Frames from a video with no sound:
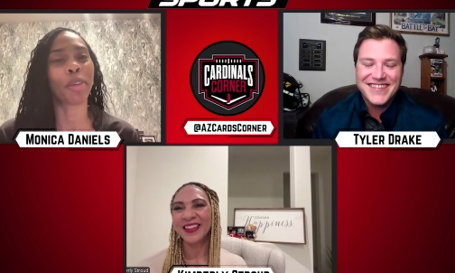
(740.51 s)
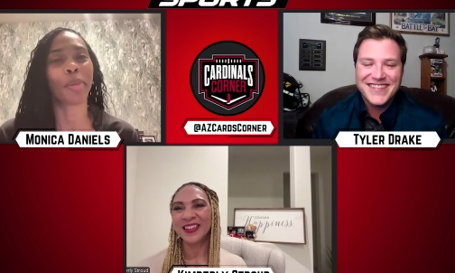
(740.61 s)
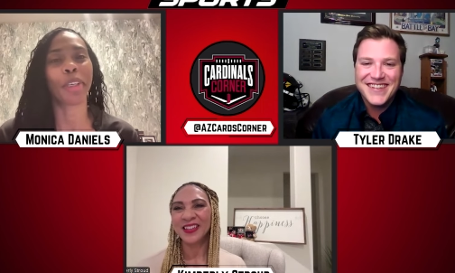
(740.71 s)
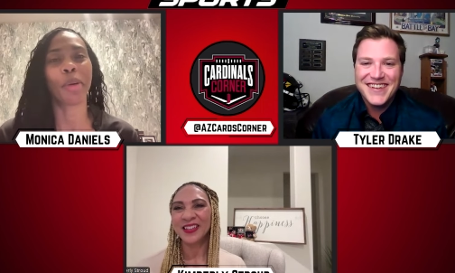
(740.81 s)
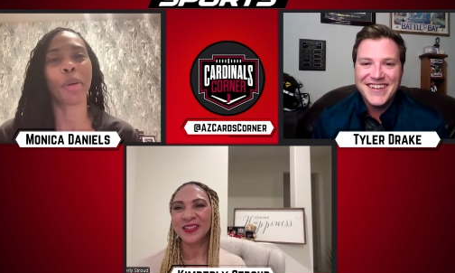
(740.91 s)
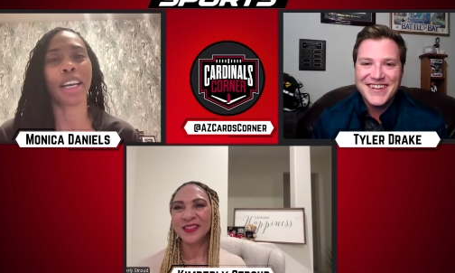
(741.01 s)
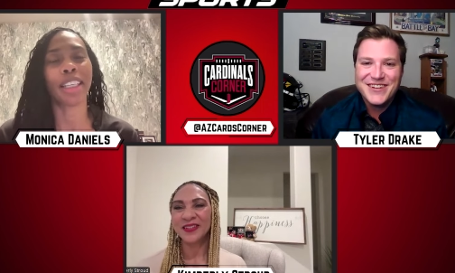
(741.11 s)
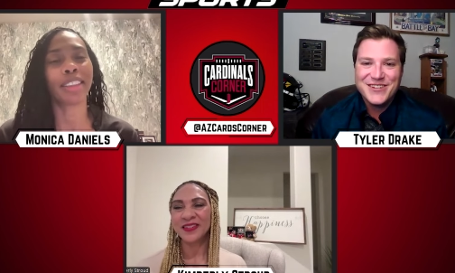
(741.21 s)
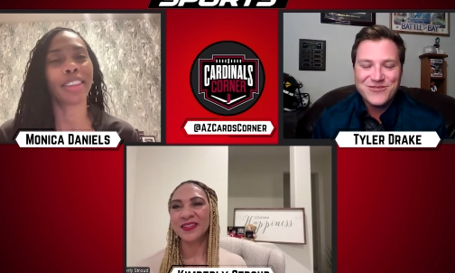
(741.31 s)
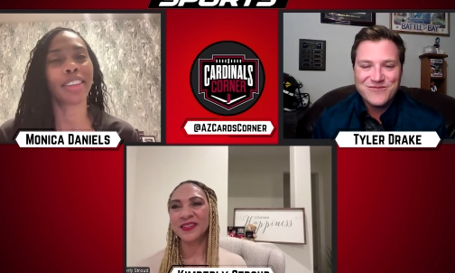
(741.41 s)

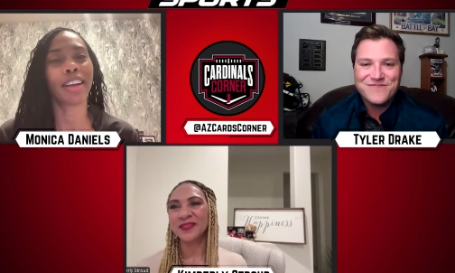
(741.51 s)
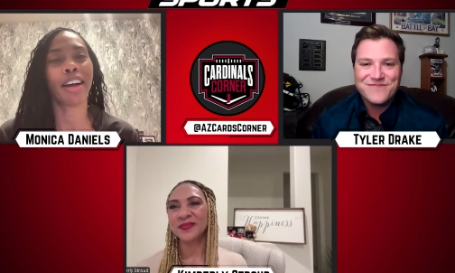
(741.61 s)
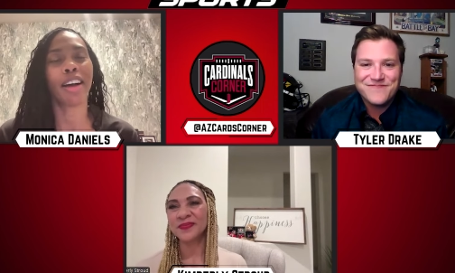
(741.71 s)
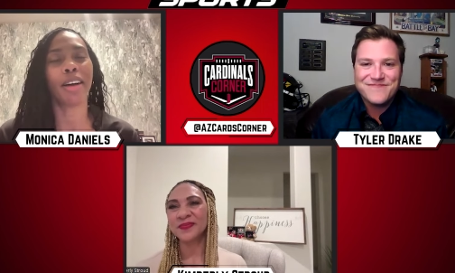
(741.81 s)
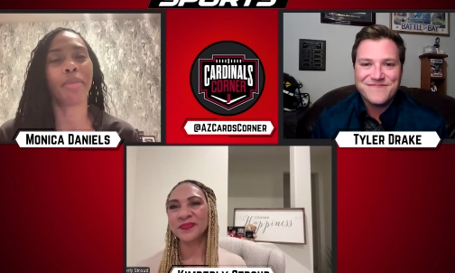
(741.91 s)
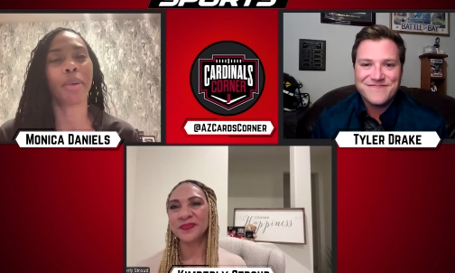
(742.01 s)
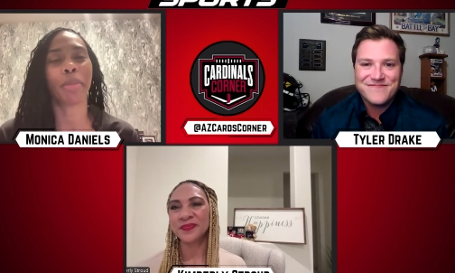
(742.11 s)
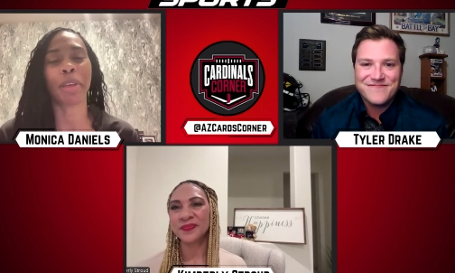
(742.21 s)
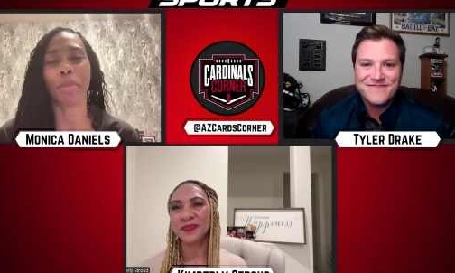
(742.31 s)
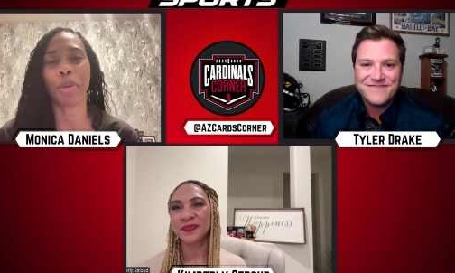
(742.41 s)
Speaker 1: requests um, where
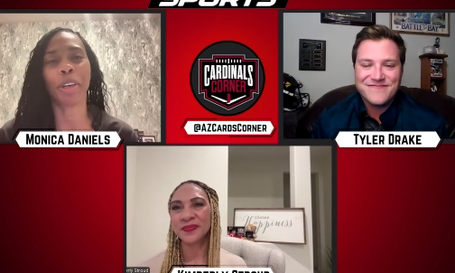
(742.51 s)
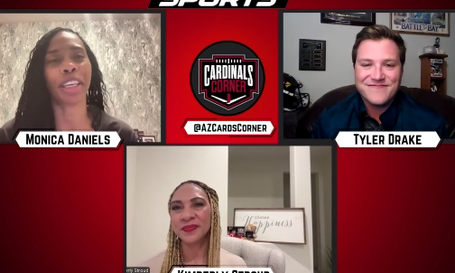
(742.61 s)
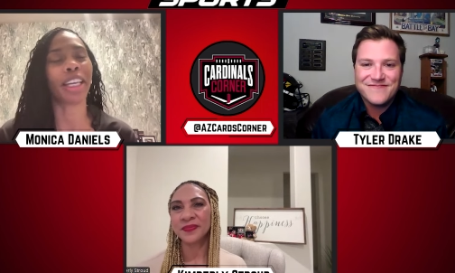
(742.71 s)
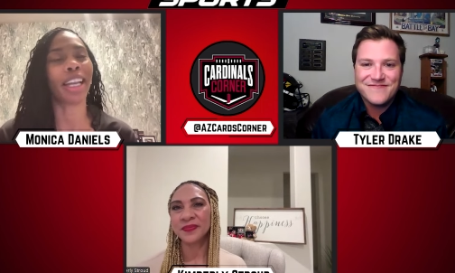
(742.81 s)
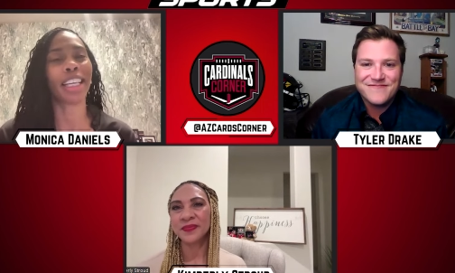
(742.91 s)
people are again